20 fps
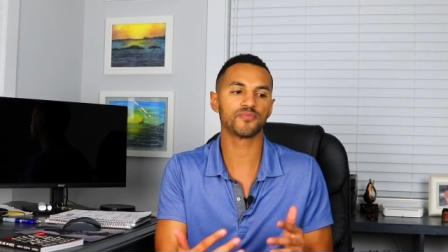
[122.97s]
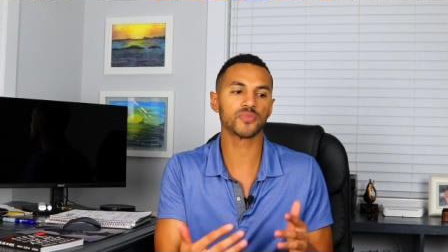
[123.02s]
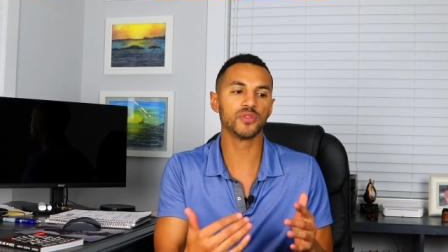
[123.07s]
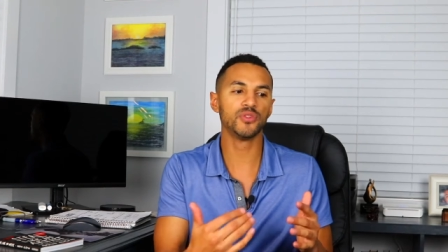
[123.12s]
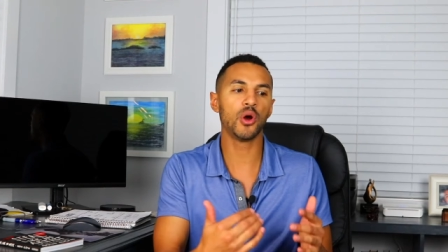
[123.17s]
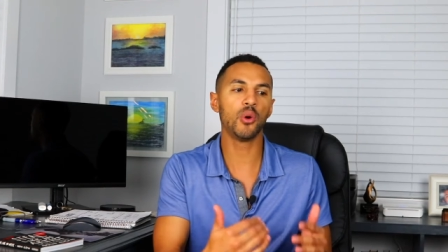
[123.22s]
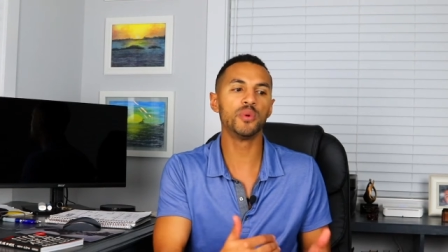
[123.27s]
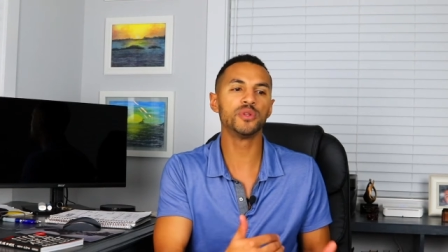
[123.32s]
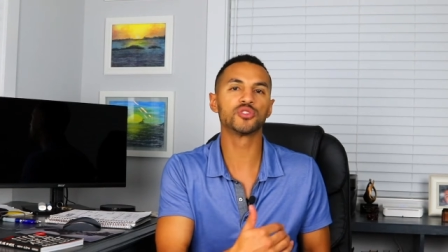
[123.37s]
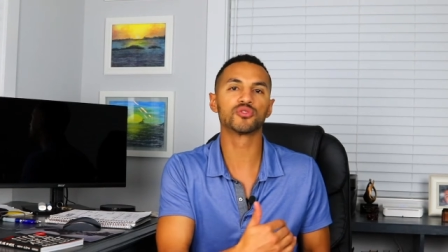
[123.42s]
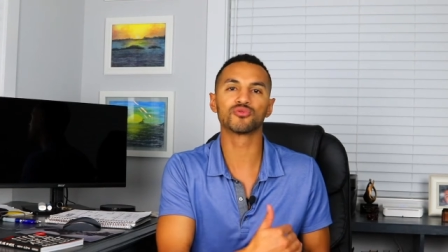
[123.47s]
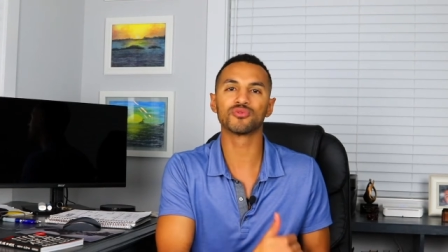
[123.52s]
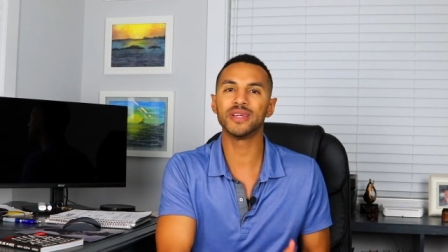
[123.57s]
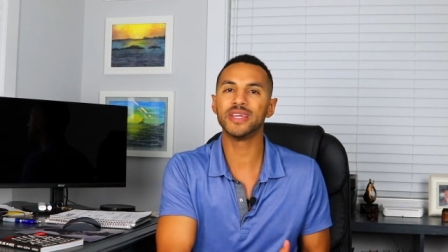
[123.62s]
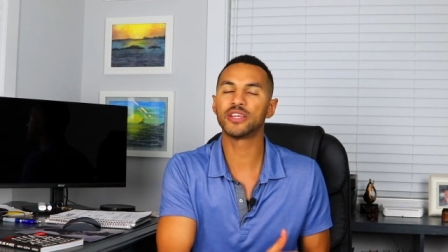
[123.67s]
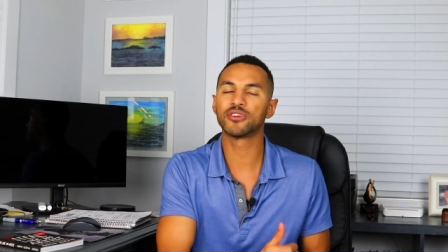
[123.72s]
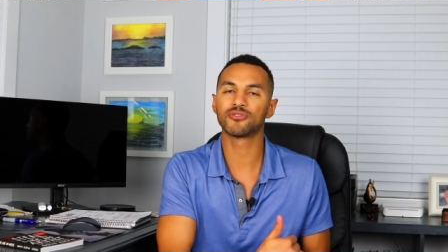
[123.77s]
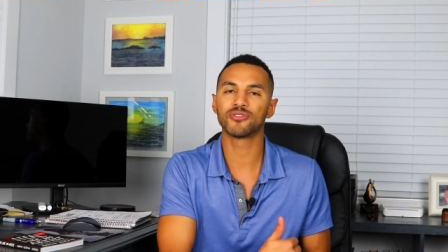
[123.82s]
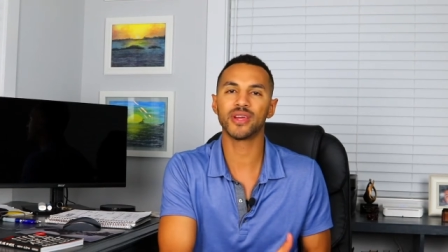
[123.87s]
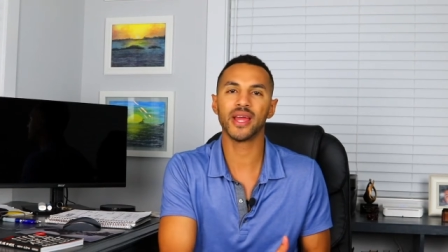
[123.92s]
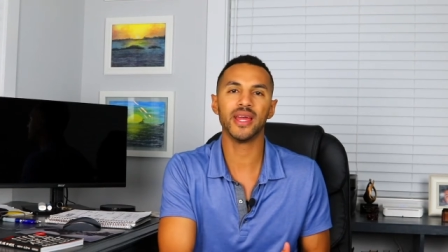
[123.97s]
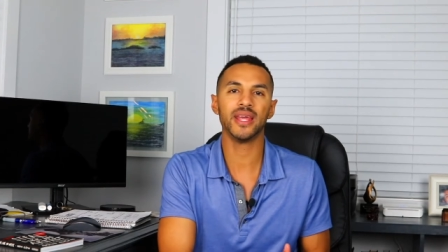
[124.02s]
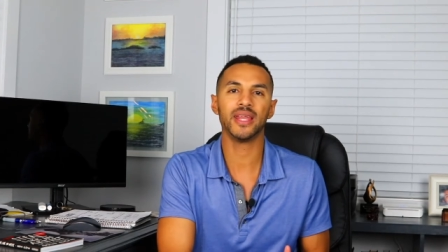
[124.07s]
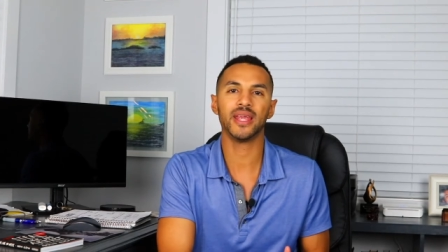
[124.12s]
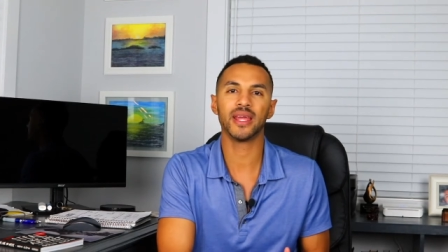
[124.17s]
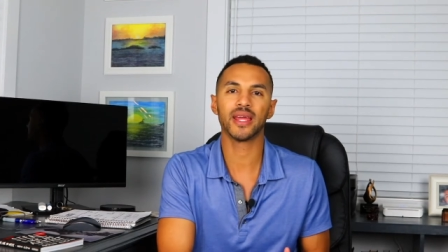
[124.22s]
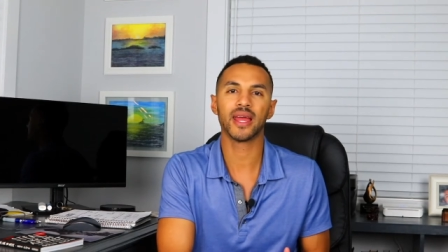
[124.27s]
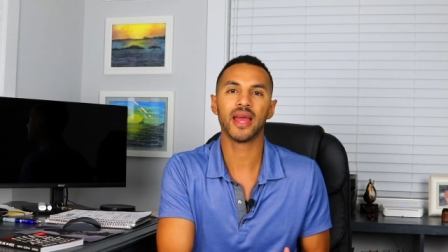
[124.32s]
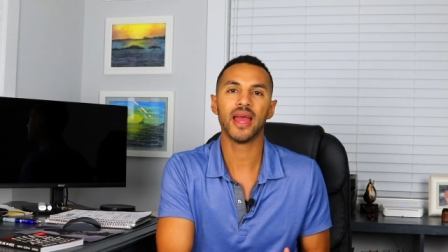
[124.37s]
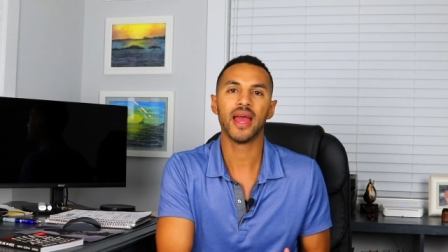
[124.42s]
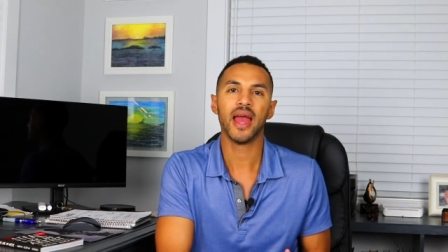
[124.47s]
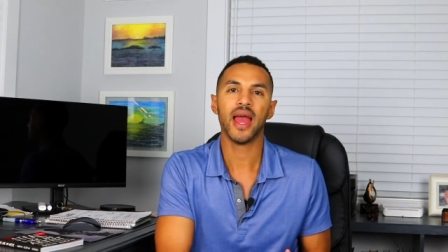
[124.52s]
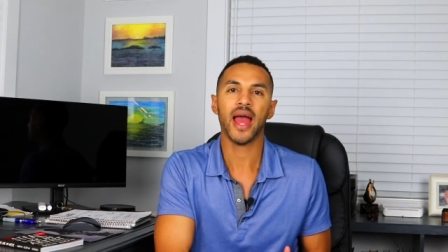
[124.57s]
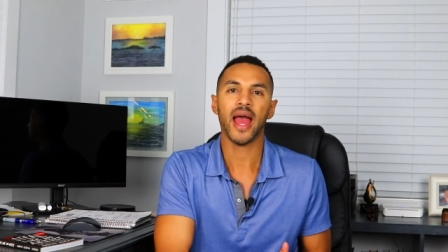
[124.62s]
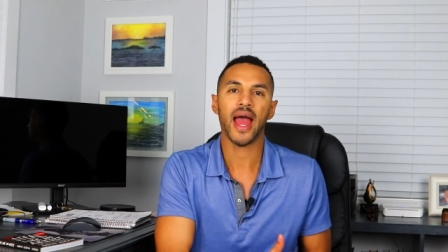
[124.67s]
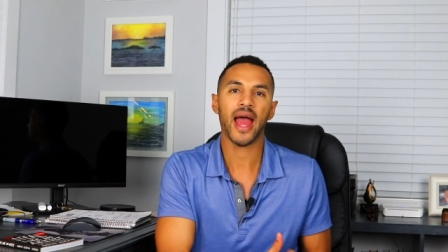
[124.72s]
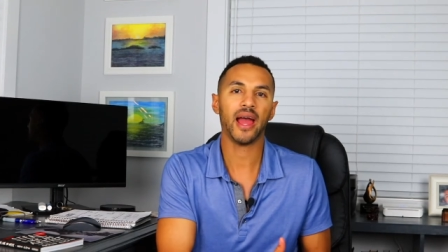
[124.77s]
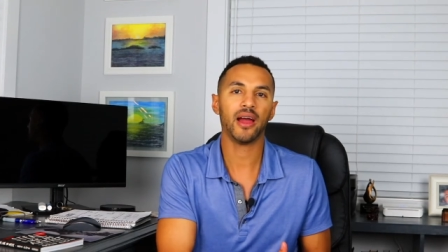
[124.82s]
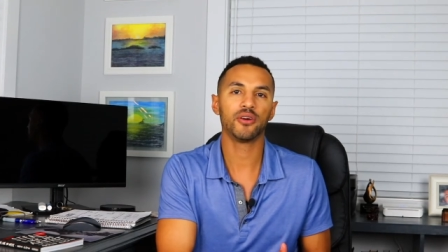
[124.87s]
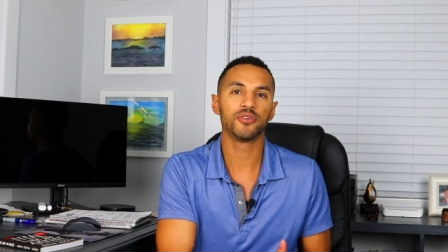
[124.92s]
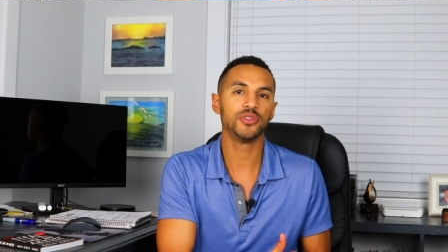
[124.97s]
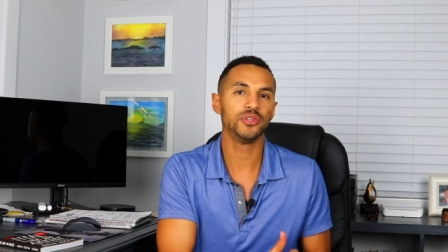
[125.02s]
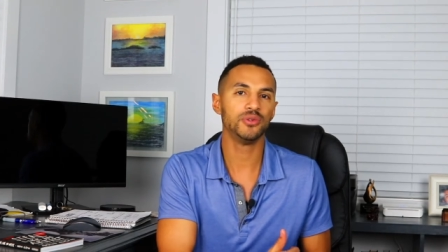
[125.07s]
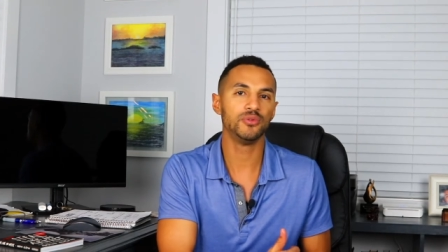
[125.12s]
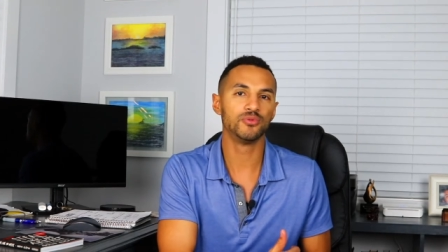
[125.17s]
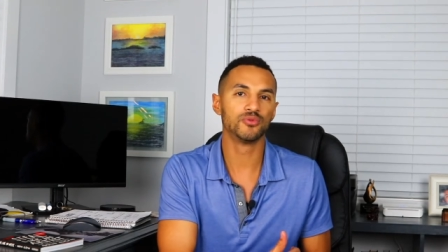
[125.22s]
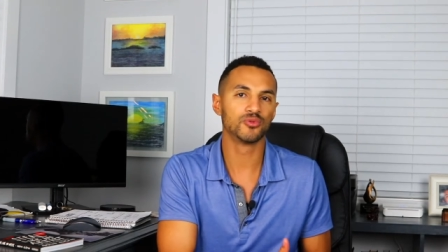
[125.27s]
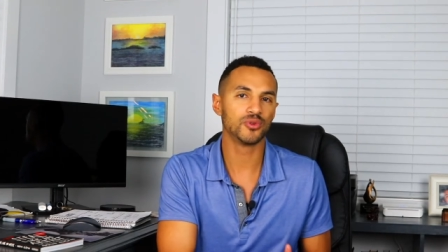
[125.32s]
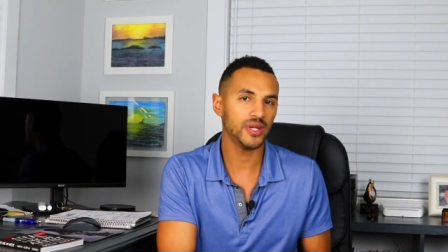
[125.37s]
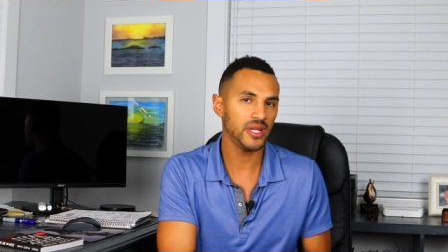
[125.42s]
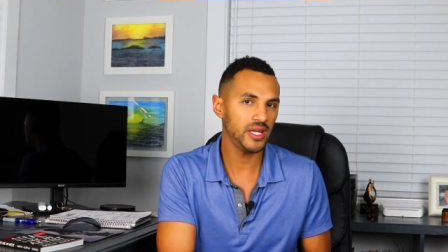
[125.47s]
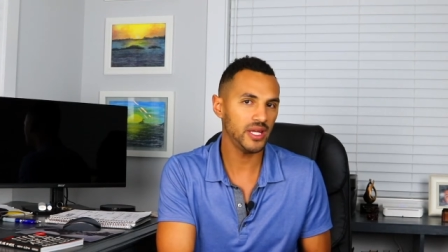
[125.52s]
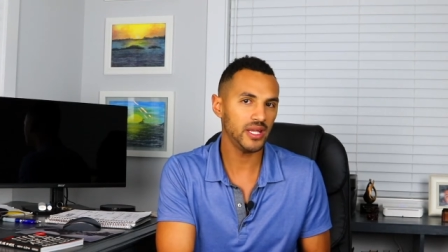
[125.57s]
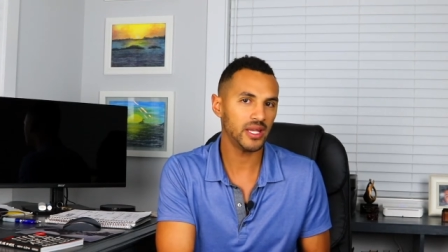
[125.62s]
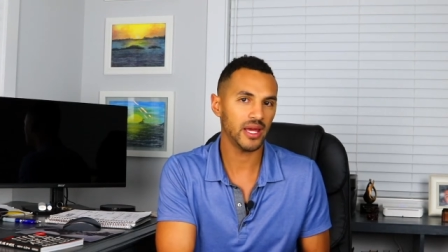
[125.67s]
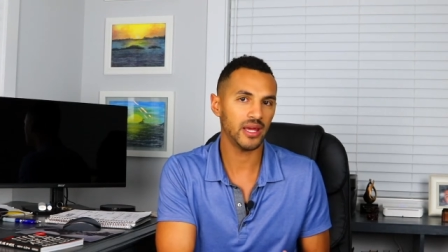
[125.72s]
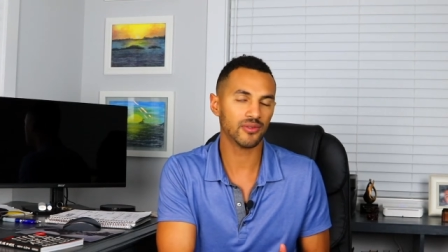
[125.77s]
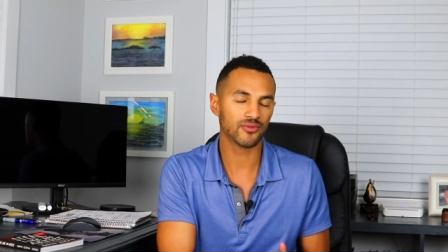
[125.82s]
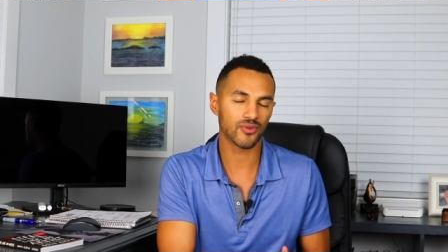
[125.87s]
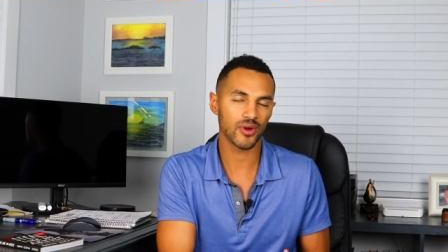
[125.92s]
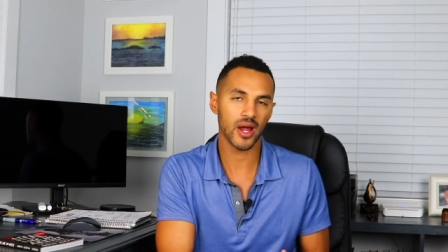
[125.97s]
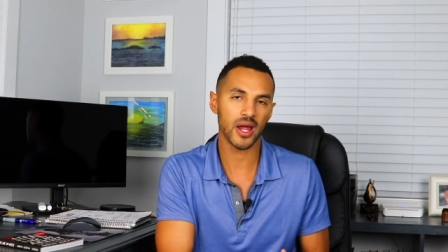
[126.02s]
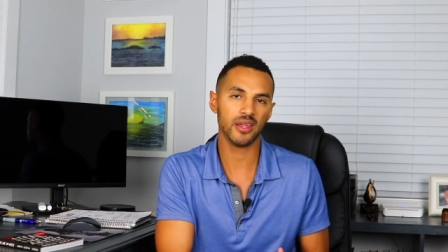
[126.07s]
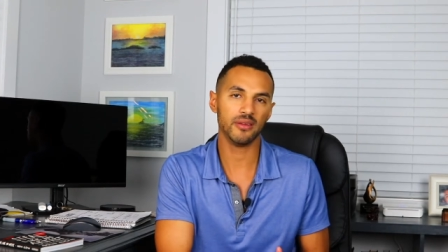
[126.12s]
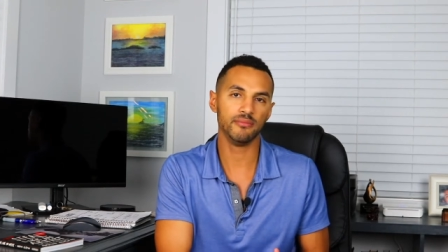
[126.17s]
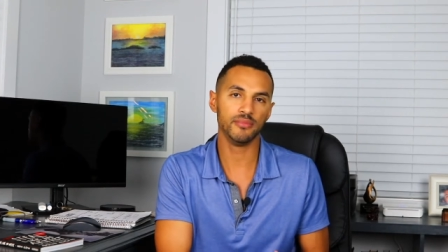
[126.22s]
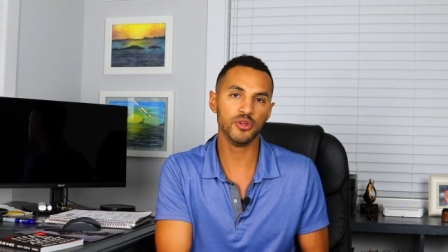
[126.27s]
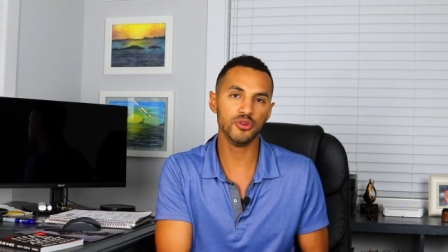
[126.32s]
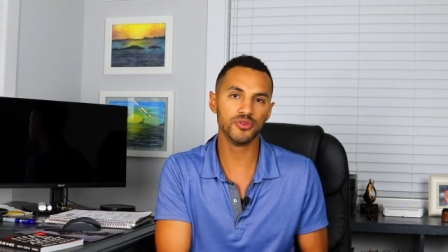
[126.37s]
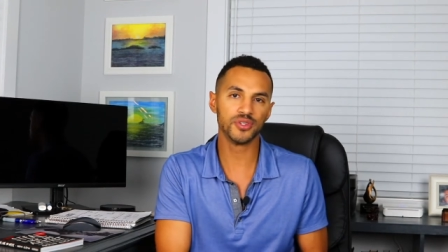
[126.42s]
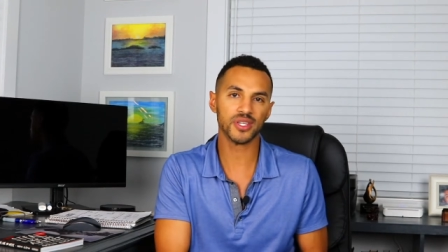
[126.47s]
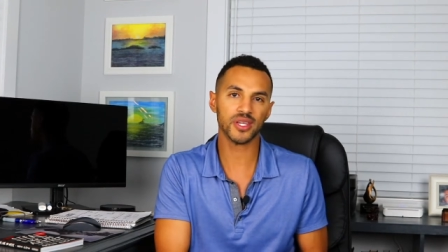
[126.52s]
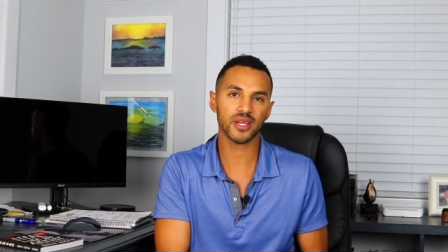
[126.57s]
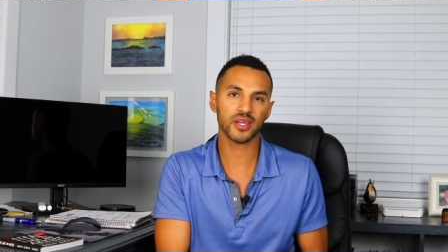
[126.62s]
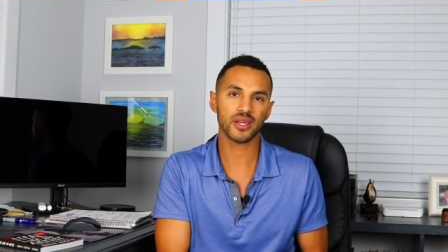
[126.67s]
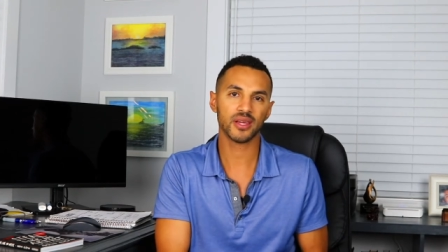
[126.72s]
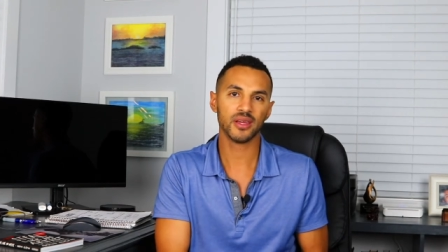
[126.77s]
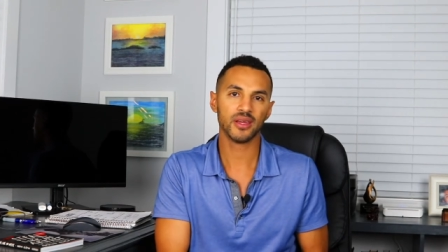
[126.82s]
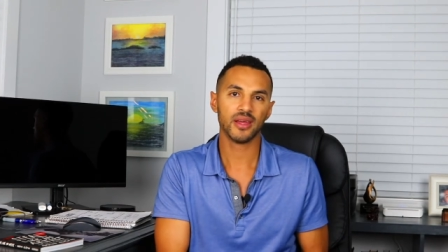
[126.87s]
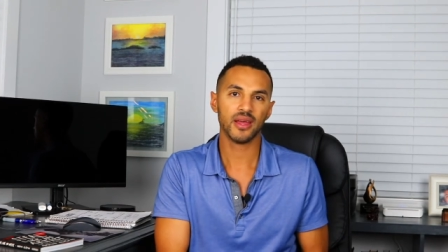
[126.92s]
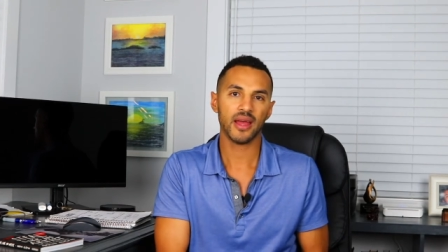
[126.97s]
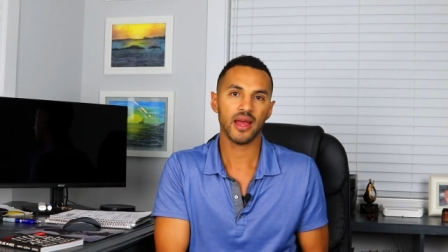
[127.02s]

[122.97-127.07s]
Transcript: no one's recreating how you read and write music,